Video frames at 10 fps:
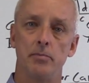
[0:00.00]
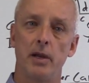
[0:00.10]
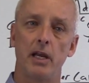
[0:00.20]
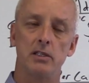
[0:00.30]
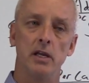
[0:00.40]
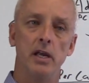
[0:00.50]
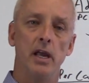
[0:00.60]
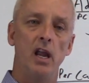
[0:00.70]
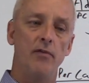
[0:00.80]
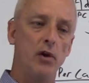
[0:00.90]
because
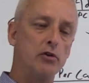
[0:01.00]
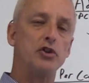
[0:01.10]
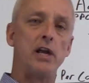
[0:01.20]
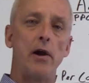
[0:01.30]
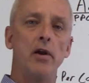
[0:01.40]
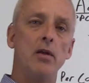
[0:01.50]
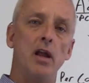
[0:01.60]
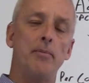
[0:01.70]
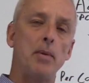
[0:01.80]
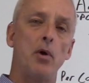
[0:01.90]

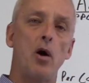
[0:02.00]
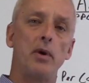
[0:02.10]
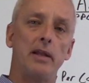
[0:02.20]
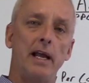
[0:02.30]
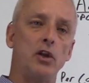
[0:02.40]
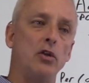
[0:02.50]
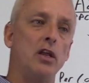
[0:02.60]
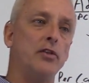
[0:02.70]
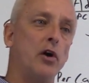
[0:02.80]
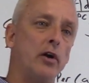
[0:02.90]
if people already like you,
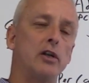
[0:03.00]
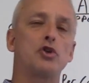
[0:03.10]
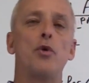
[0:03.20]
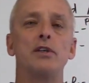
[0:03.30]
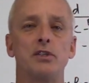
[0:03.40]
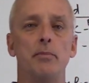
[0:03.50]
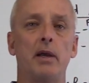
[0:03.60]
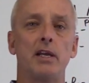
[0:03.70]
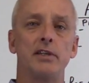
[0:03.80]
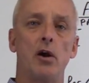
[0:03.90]
then they're going to trust them
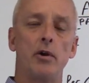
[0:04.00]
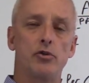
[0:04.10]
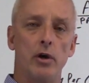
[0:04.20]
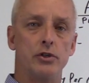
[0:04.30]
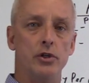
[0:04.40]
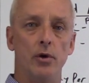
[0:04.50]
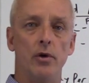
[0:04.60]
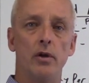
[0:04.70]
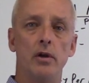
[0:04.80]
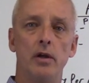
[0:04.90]
because they already trust you.
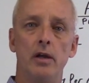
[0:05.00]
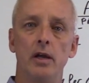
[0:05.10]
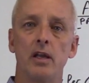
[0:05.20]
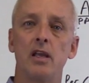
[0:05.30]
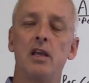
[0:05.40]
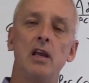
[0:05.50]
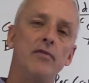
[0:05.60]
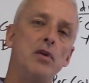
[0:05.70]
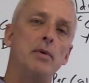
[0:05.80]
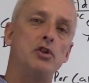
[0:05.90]

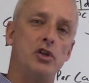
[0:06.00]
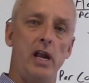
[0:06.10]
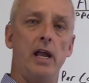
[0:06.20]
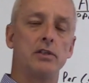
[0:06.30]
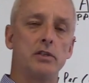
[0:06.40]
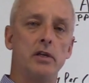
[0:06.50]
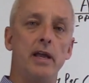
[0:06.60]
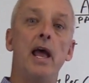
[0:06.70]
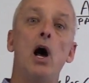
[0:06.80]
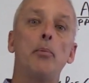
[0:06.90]
Give them a chance.
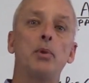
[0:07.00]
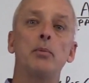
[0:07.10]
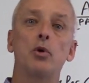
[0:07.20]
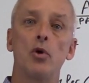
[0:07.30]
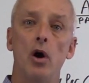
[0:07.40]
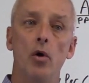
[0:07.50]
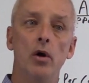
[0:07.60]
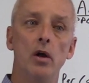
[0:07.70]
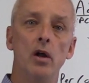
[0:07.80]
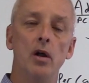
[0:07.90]
Help them grow.
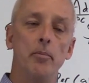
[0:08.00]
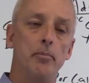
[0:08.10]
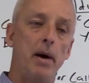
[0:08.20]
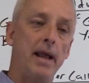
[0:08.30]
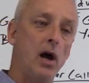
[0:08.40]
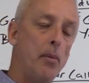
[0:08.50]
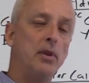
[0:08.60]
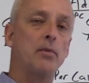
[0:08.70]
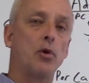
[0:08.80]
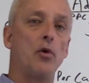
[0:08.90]
By
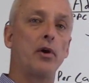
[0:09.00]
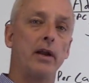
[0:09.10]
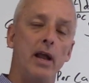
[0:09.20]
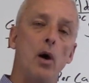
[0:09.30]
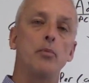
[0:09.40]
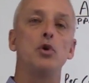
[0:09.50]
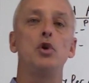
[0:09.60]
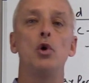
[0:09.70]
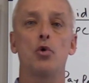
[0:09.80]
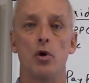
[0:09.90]
helping them grow, help you
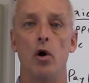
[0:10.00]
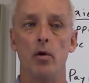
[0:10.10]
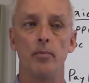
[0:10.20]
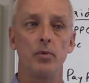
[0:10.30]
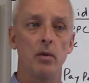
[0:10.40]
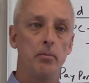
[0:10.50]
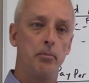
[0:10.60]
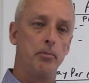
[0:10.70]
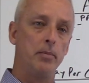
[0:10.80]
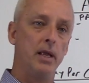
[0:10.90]
grow.
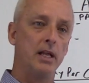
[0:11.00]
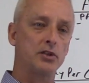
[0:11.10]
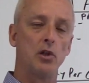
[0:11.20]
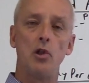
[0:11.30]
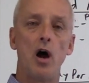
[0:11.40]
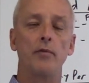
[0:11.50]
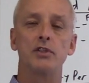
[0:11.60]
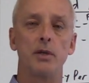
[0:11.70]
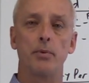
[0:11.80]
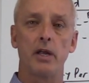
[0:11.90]
It's the law of
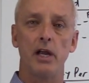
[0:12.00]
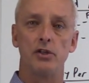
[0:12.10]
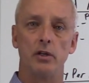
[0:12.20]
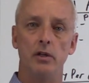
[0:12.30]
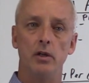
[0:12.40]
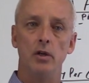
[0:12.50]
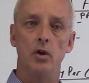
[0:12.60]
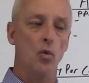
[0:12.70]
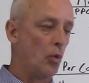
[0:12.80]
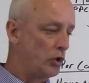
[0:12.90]
reciprocation.
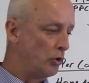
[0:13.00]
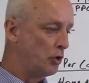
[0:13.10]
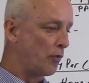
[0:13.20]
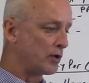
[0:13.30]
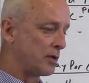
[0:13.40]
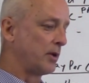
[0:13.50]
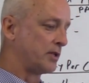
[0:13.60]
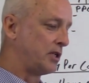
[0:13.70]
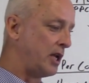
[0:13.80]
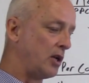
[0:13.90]
What you do for someone else,
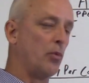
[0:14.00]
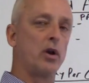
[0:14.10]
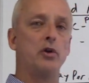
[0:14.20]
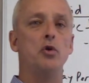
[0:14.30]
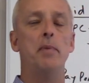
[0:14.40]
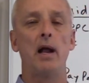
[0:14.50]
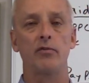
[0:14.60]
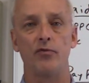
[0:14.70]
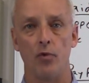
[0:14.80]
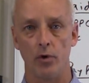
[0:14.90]
they tend to want to do better
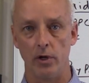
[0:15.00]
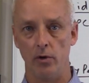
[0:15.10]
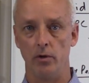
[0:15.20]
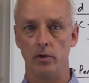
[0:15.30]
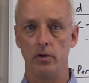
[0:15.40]
for you.